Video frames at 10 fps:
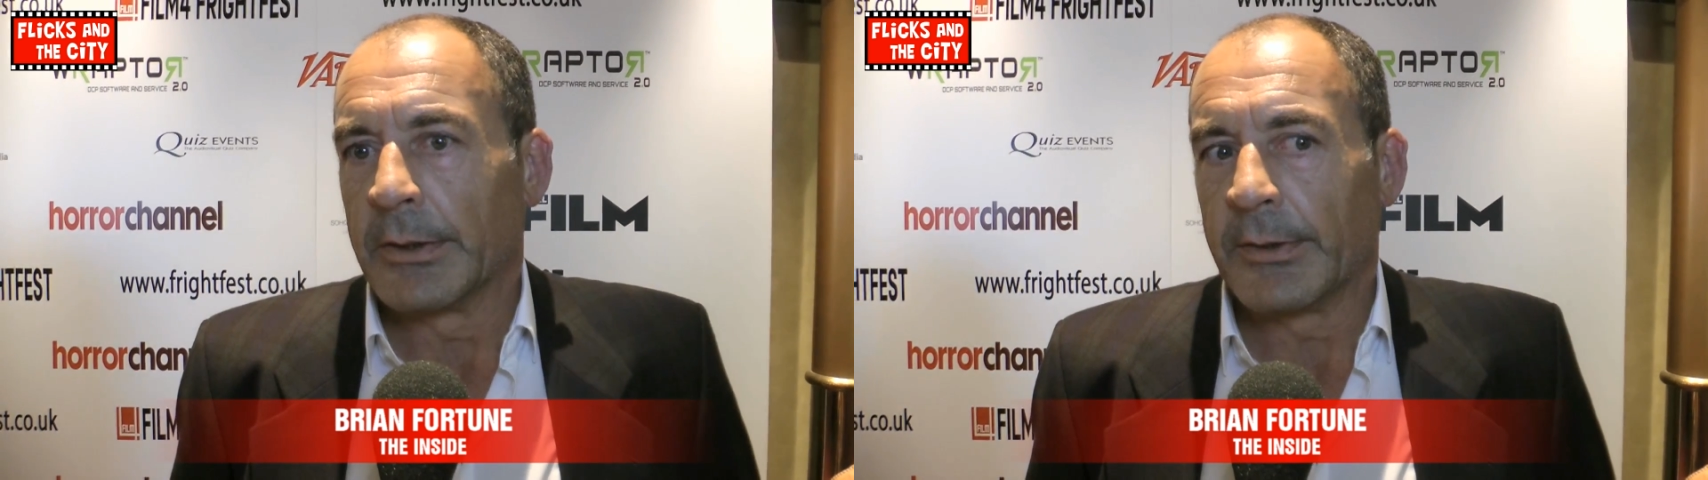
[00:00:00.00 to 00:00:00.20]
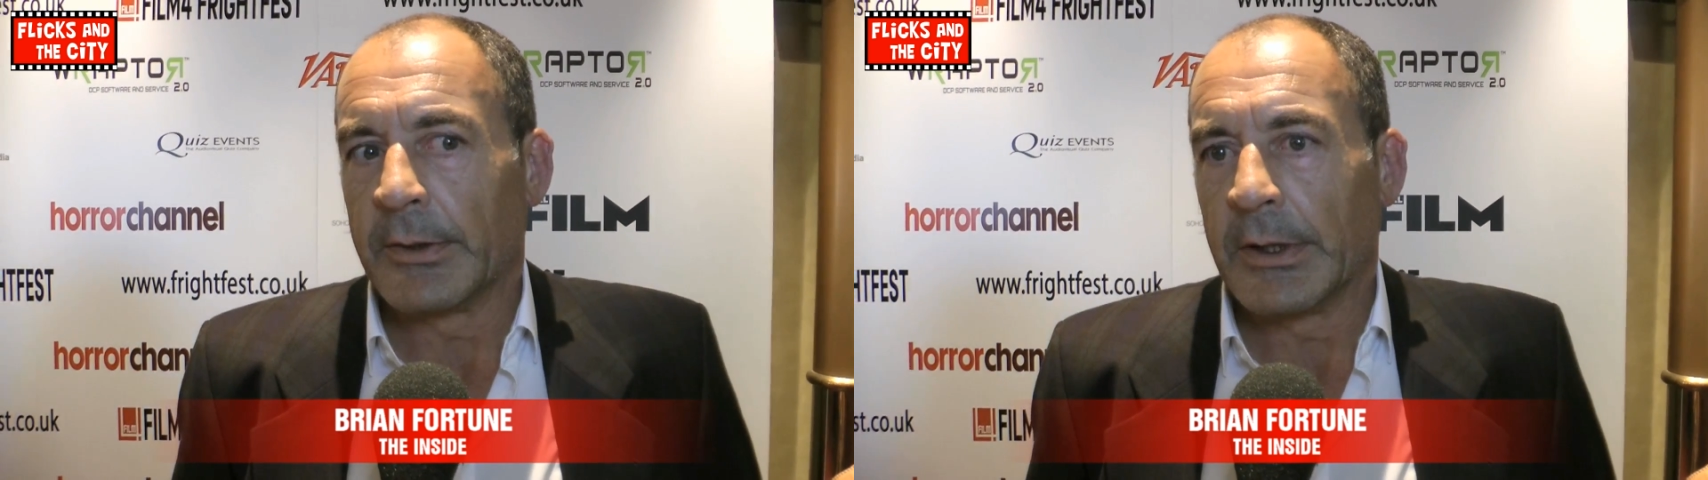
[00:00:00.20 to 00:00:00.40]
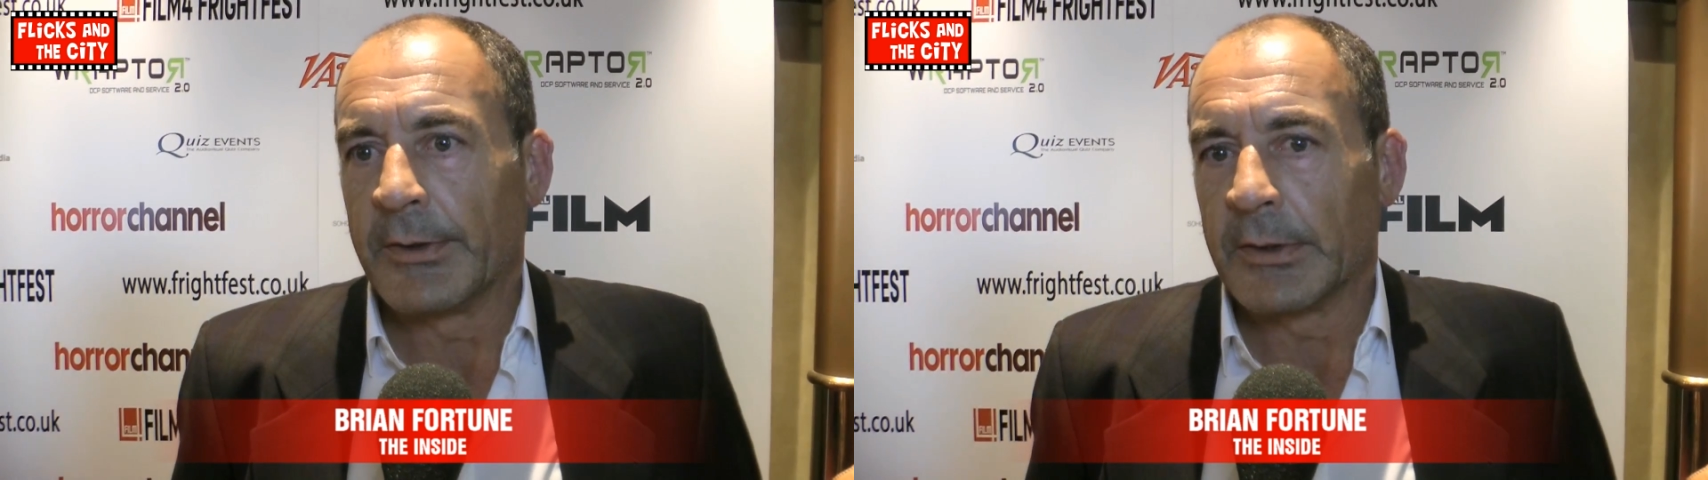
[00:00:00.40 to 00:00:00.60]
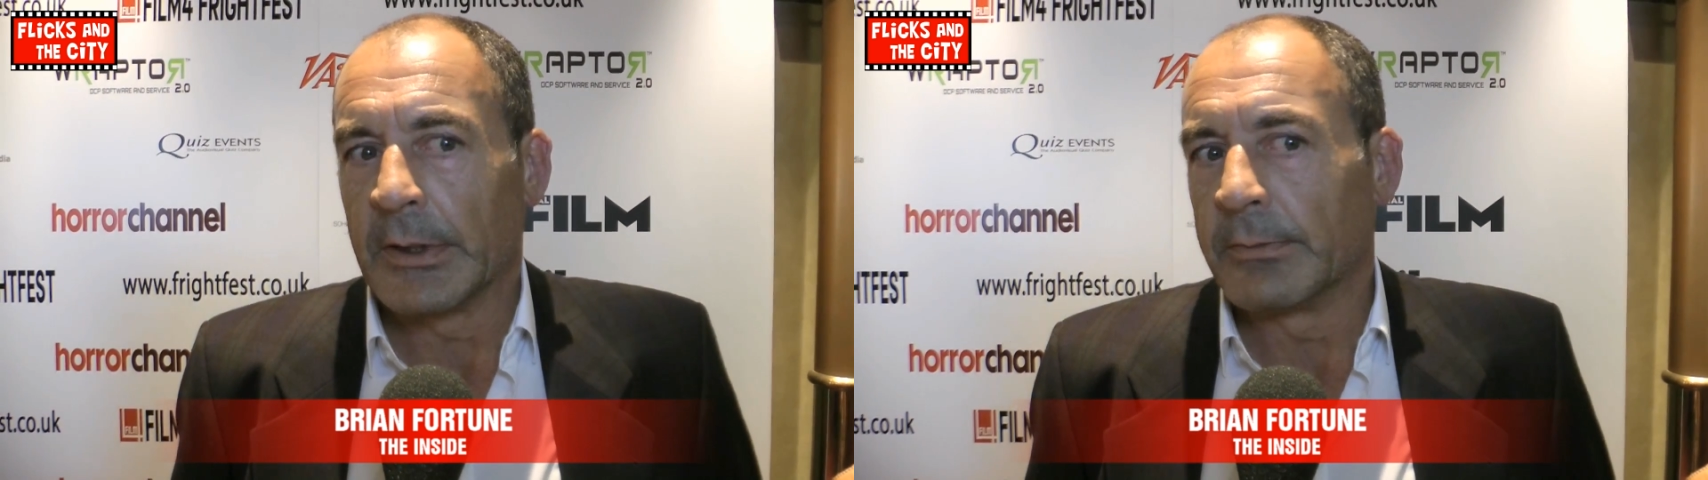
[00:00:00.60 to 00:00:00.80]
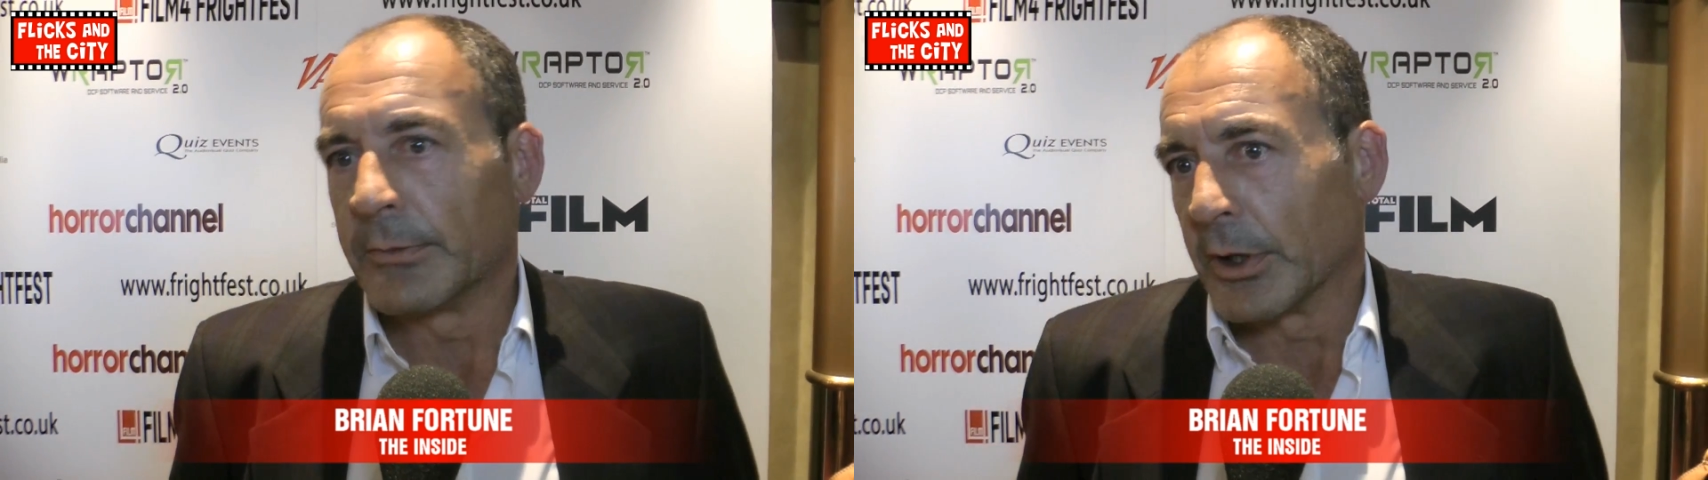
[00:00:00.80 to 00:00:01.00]
he's, he's,
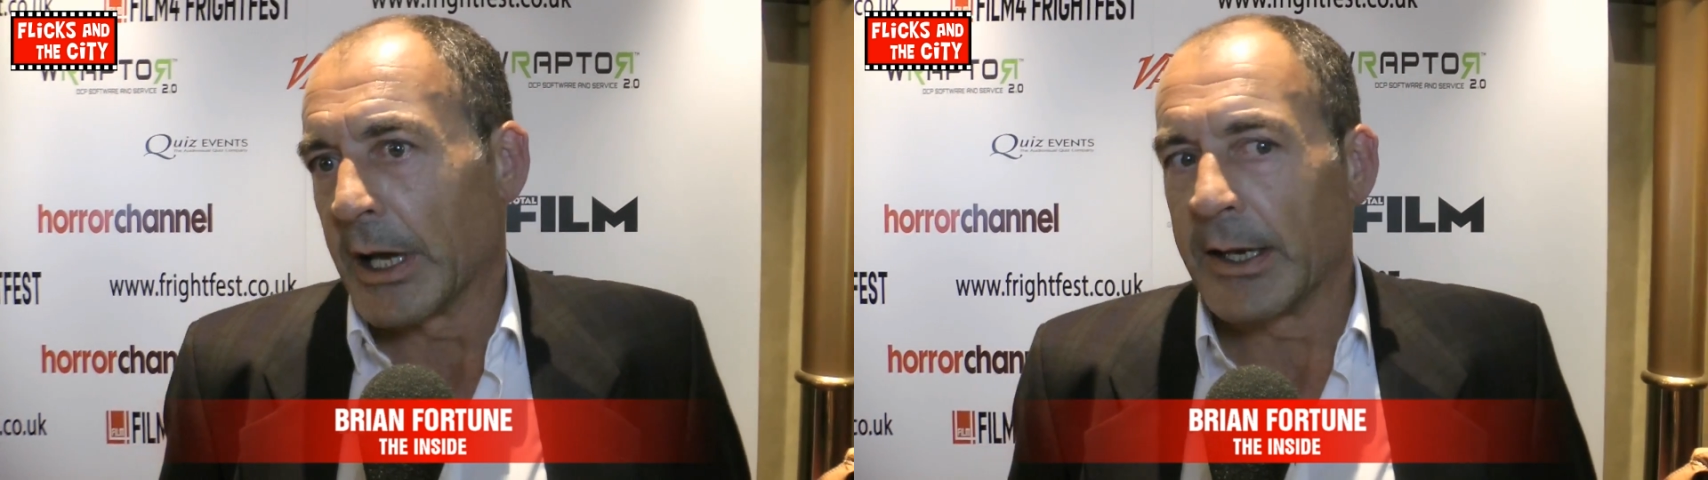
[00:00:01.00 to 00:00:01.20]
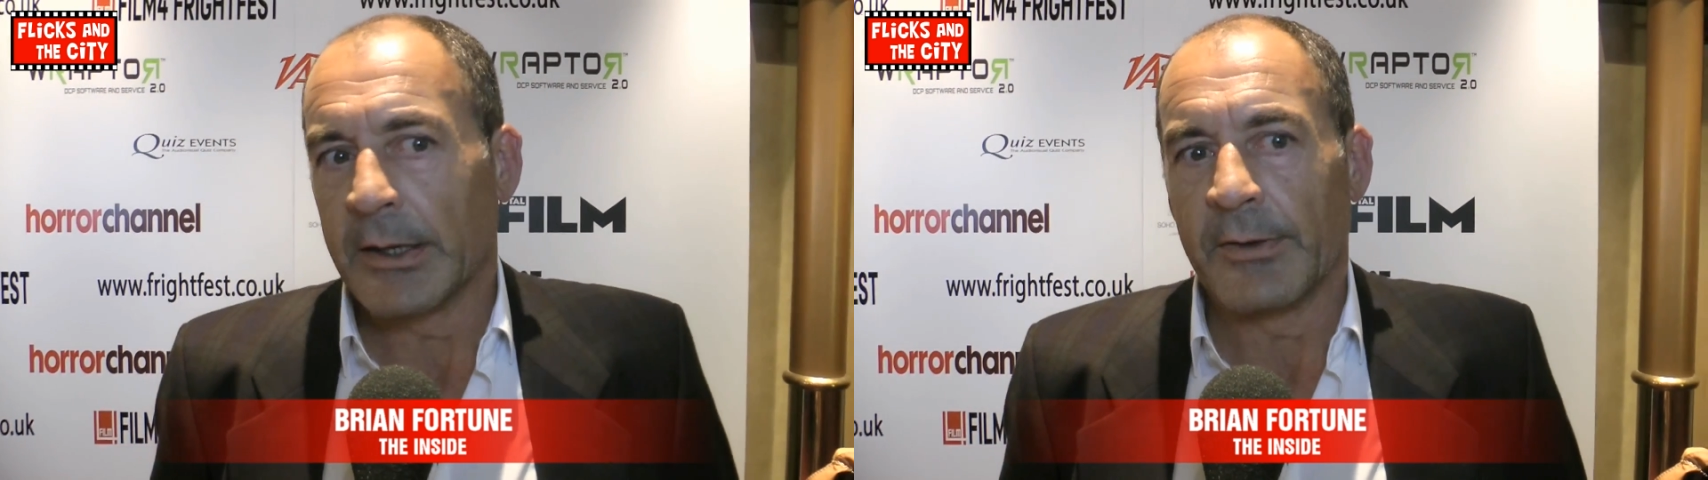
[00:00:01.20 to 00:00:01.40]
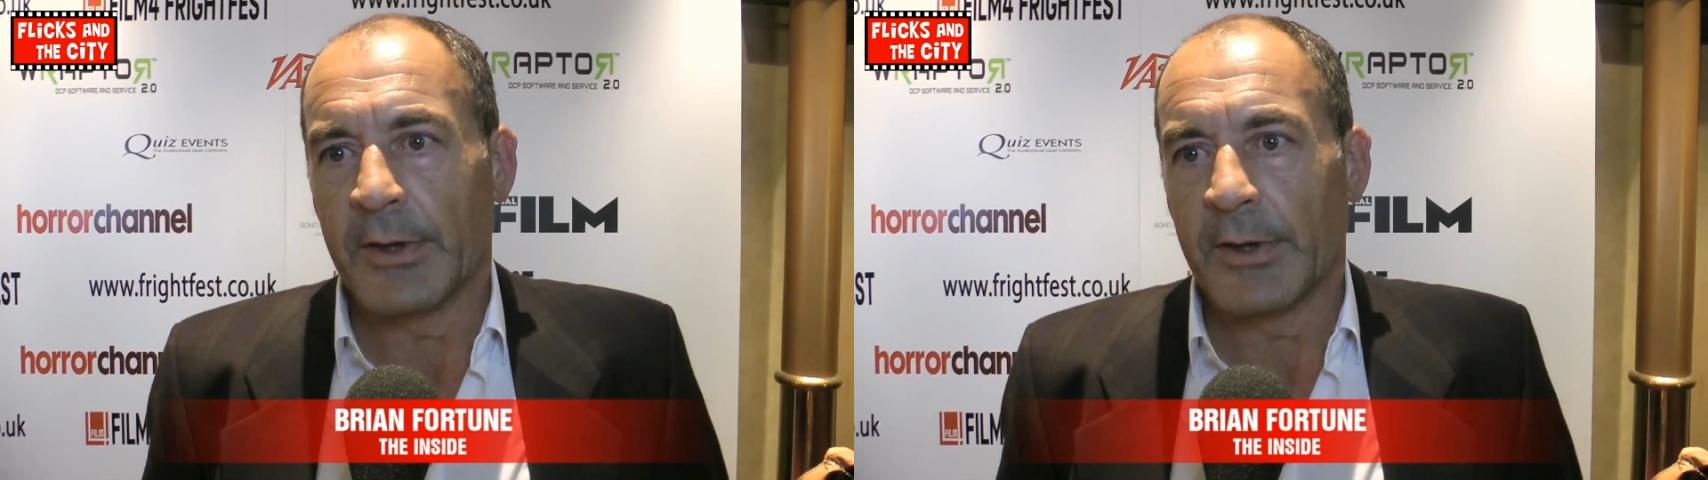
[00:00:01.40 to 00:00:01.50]
a drug addict,